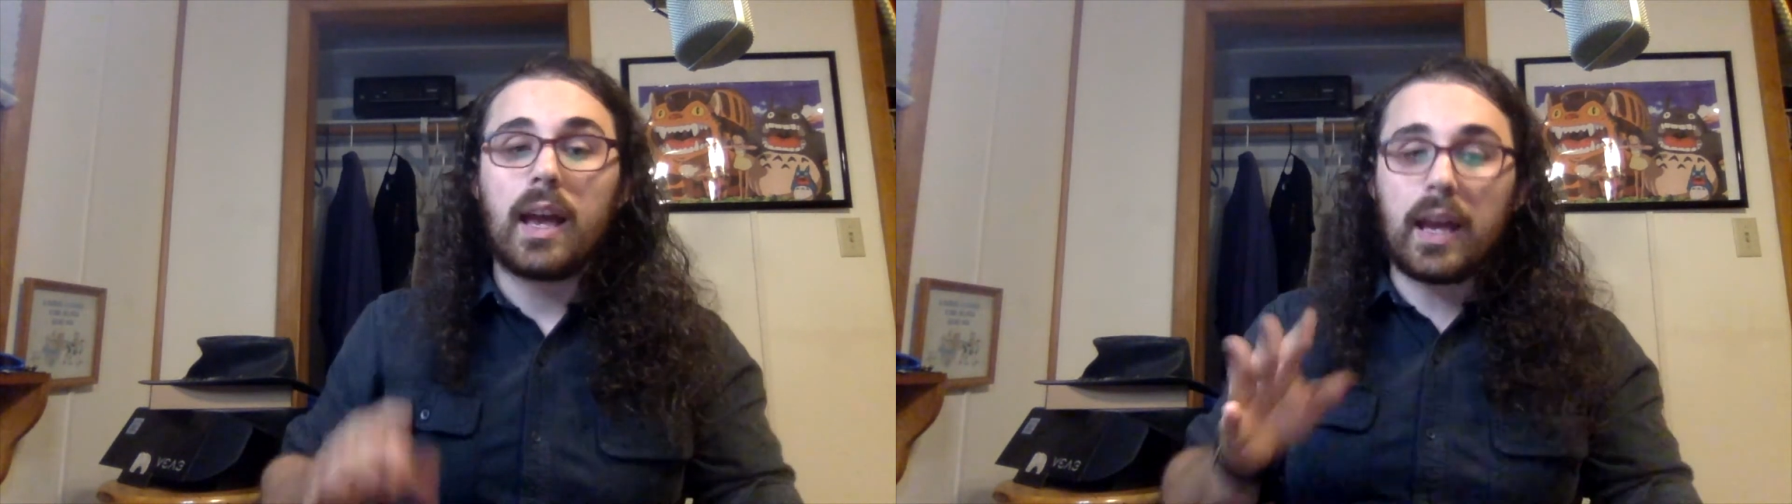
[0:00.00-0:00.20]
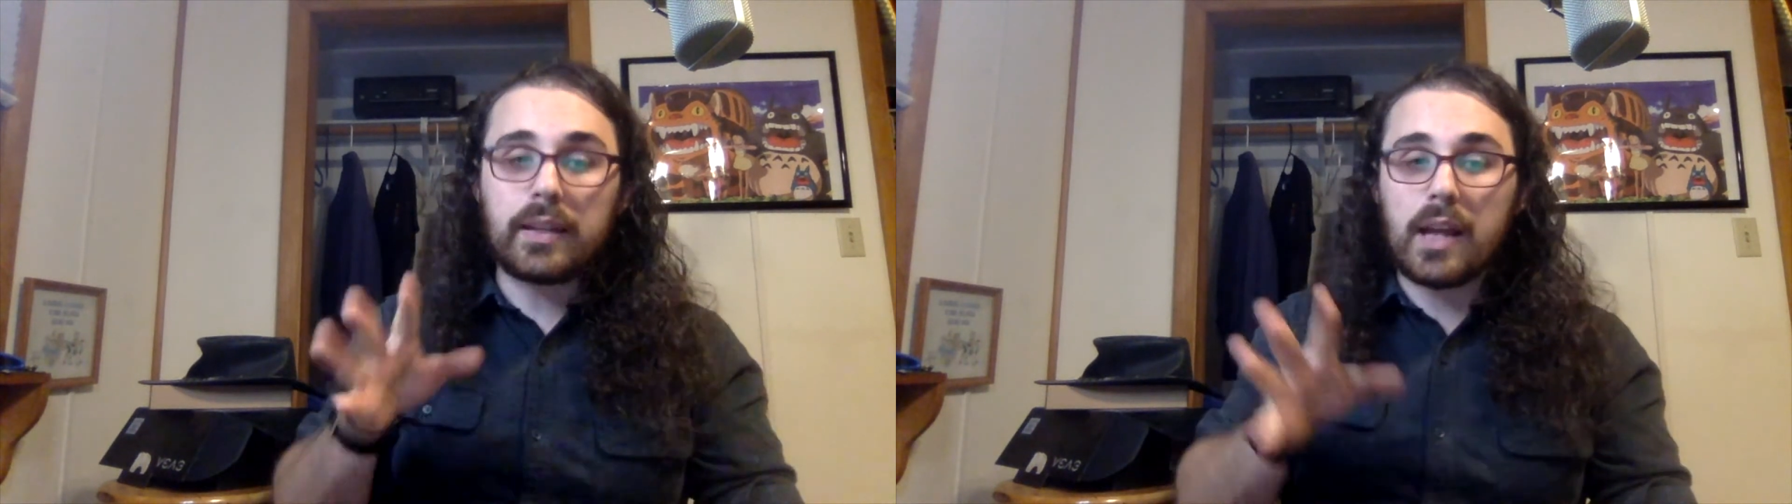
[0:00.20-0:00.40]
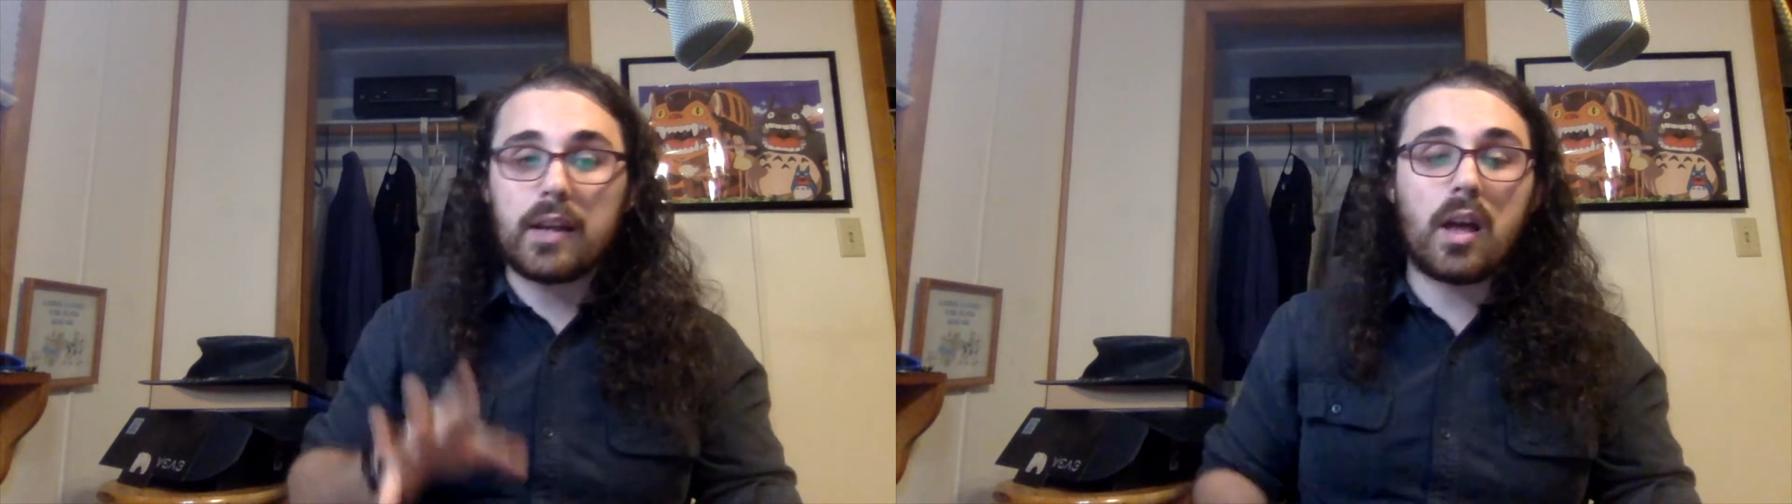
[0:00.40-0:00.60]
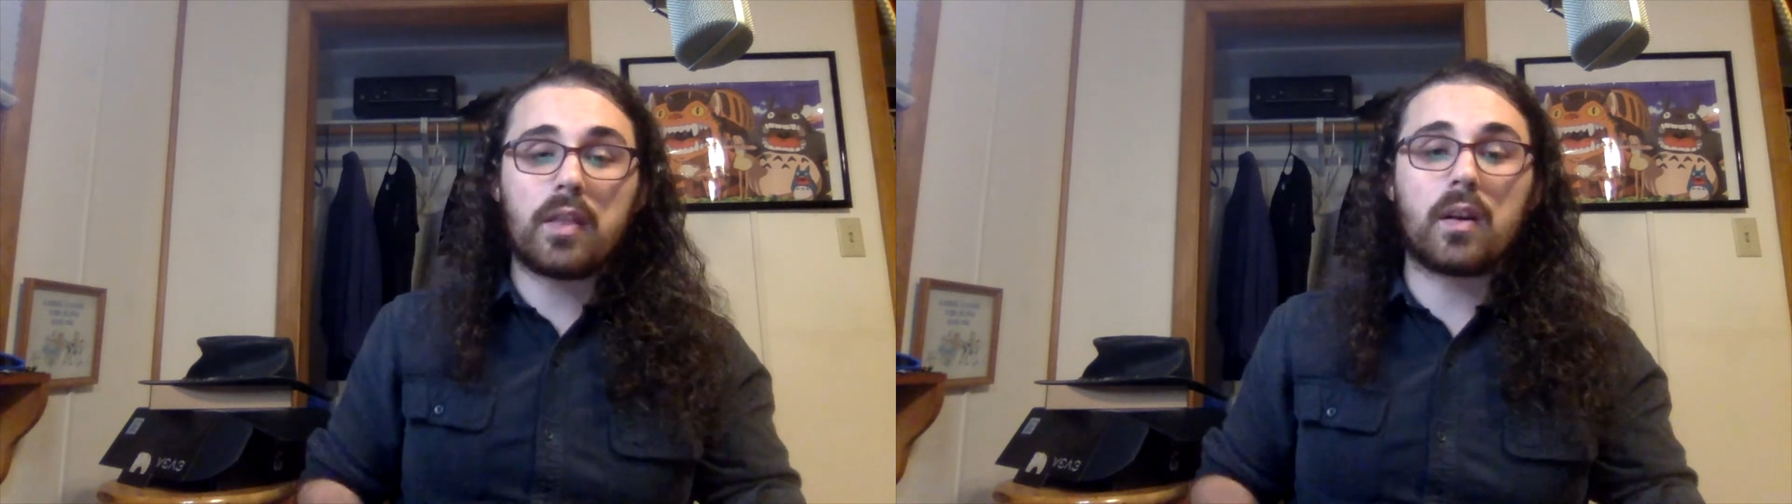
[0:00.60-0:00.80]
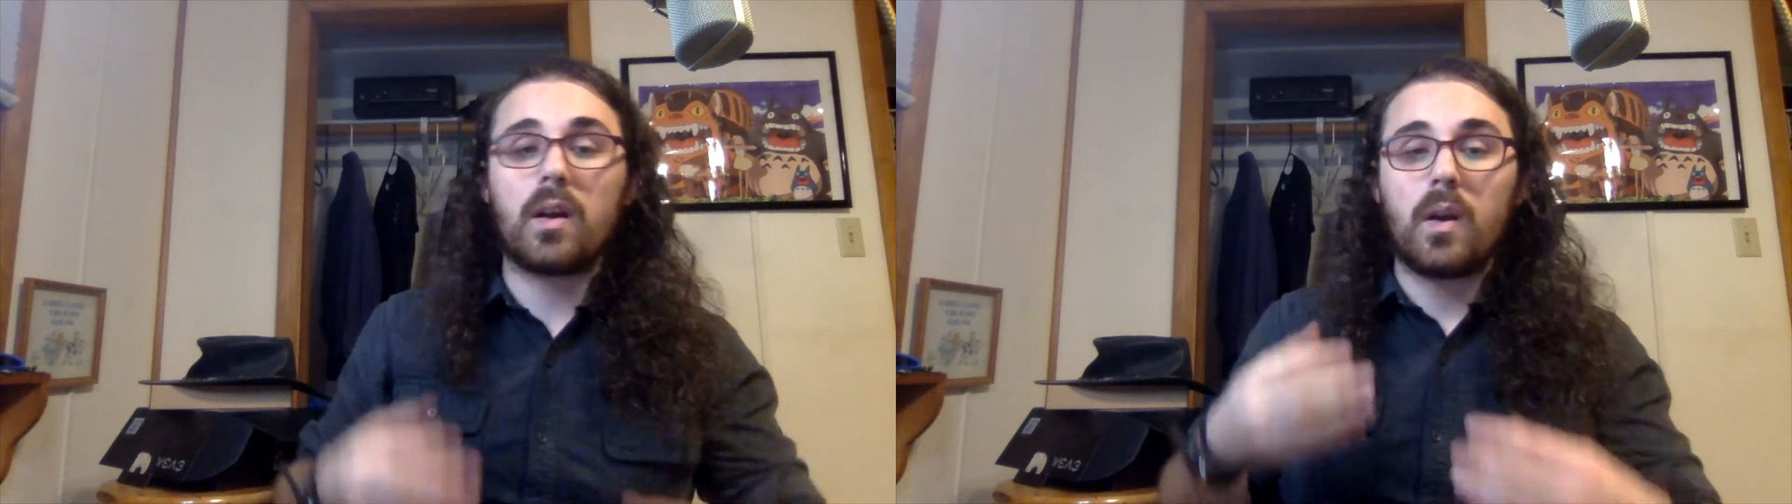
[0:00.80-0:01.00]
and yet
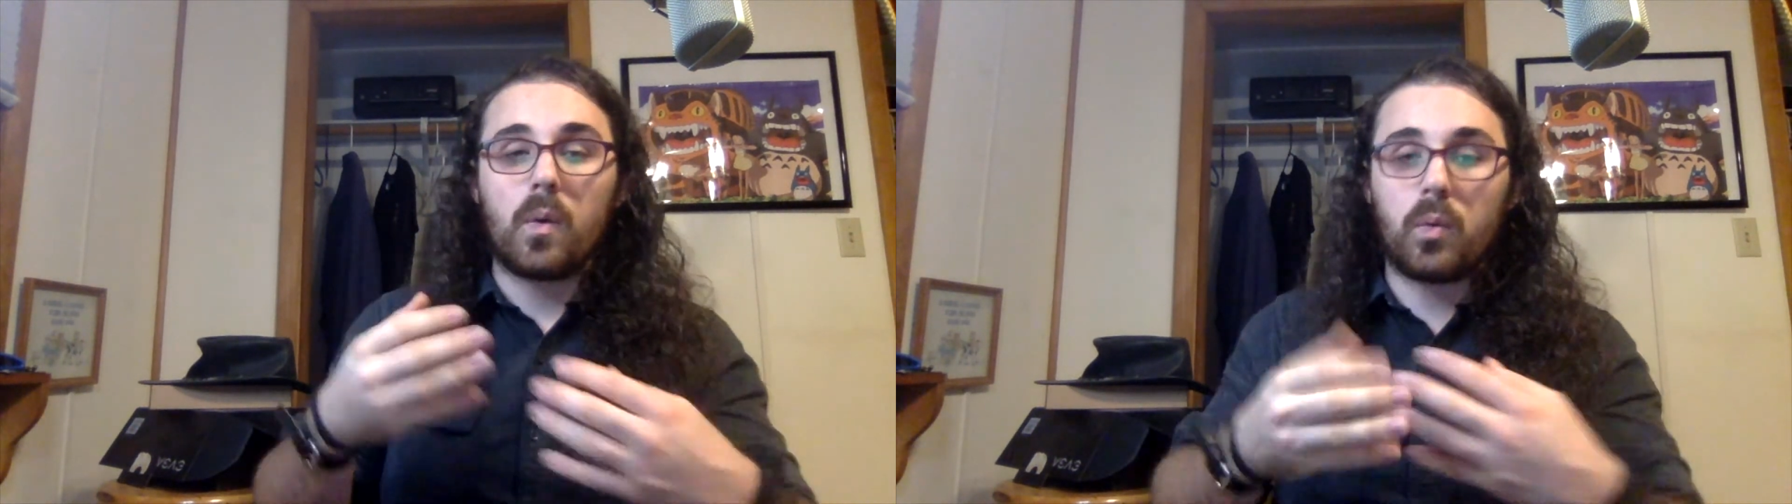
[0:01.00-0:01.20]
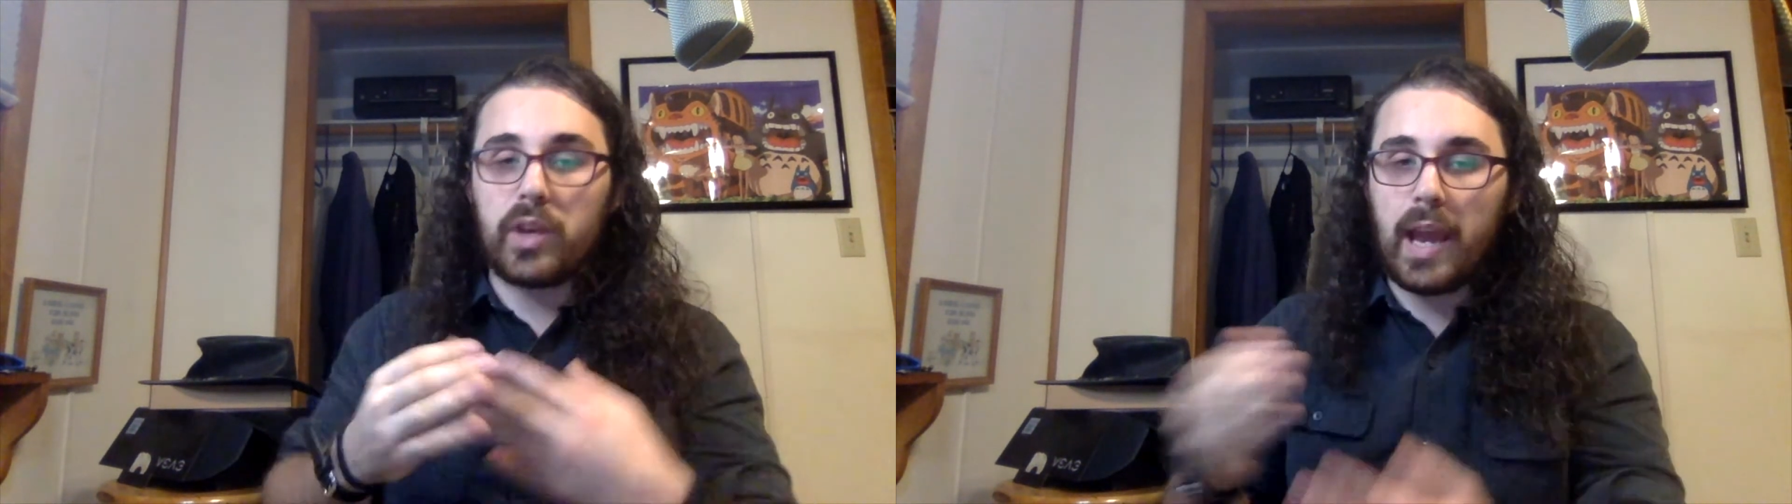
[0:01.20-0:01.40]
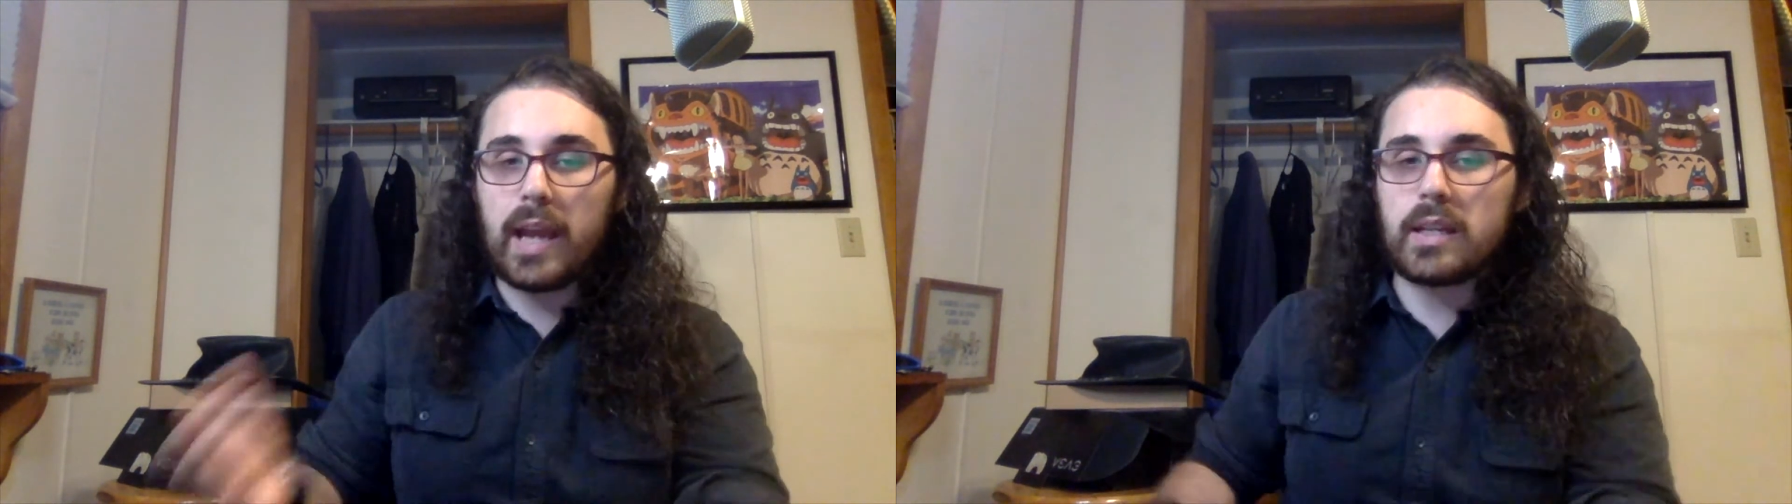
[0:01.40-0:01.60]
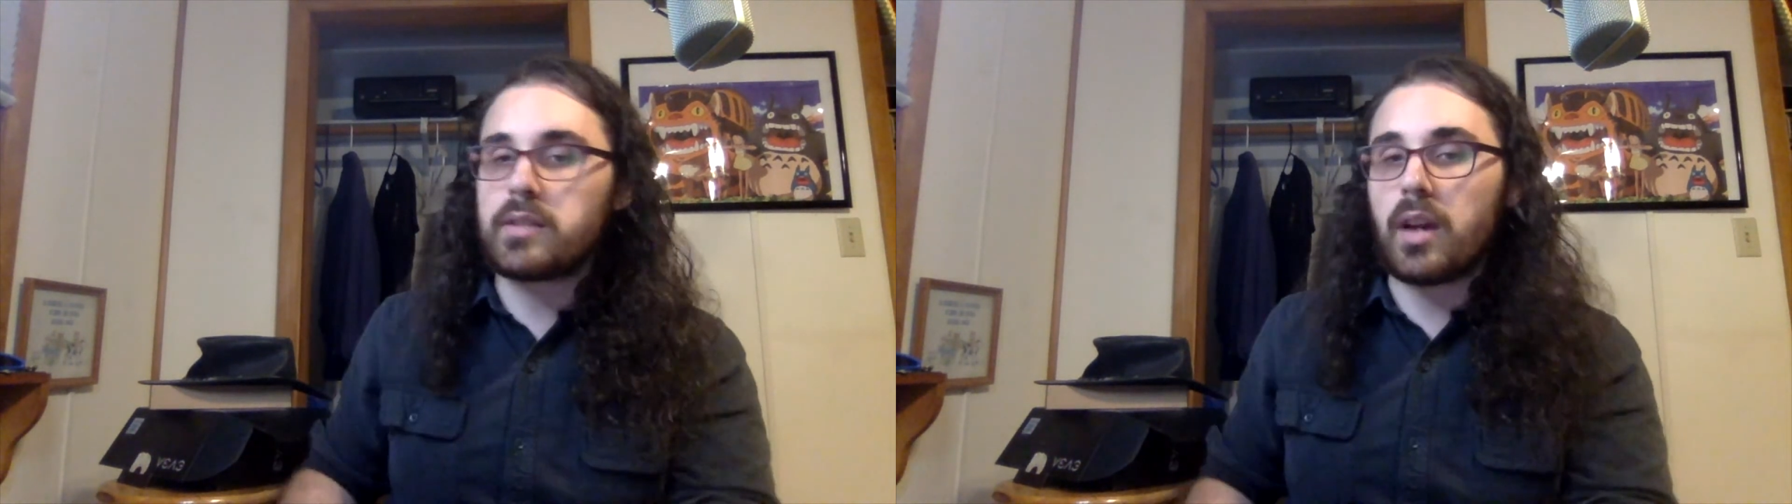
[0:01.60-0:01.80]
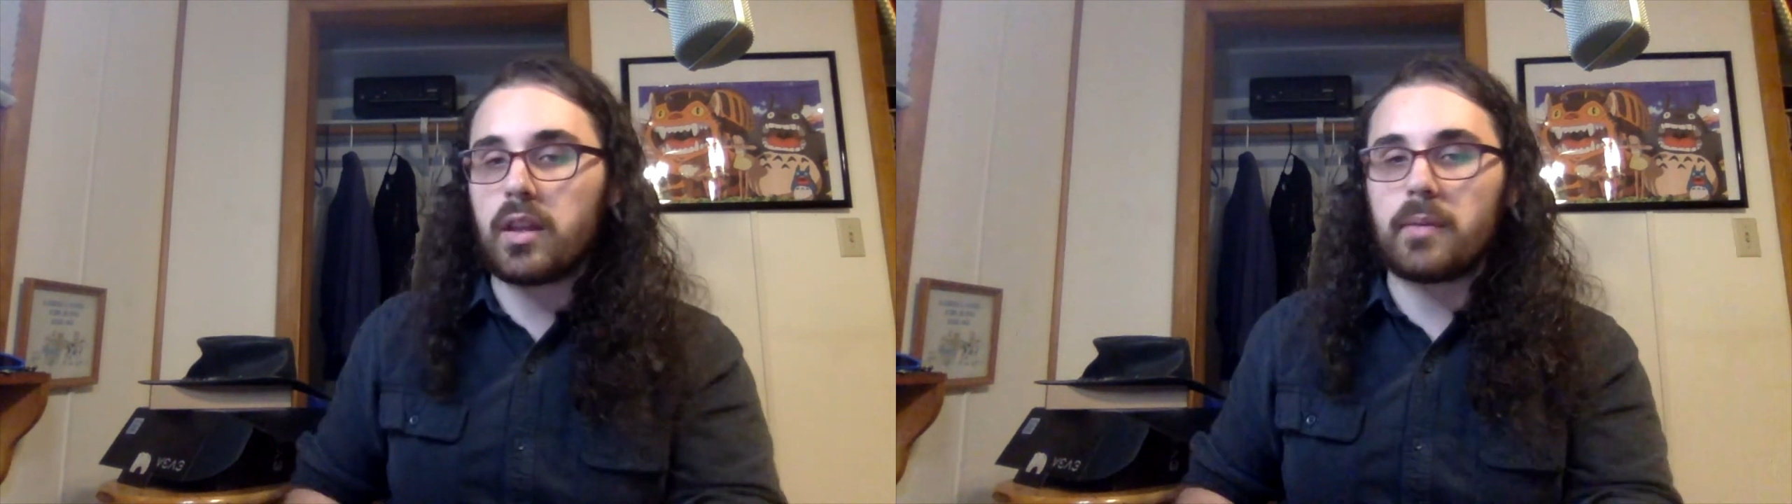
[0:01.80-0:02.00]
another we hate each
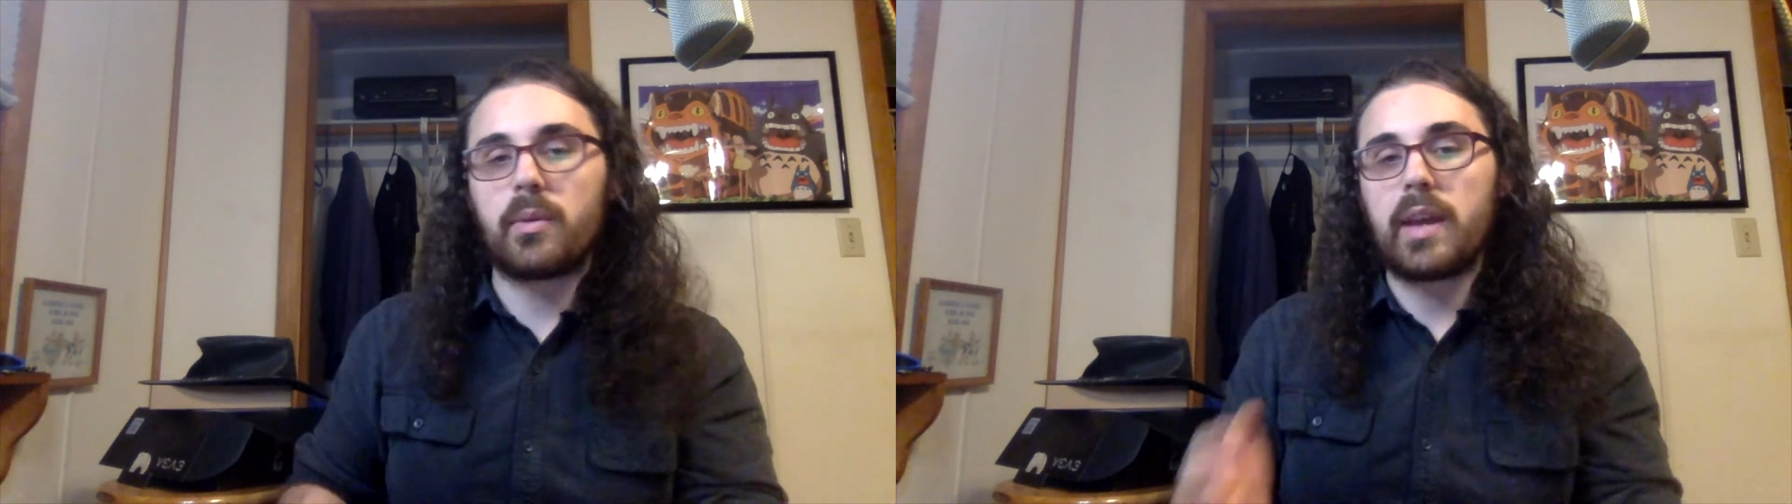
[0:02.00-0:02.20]
other but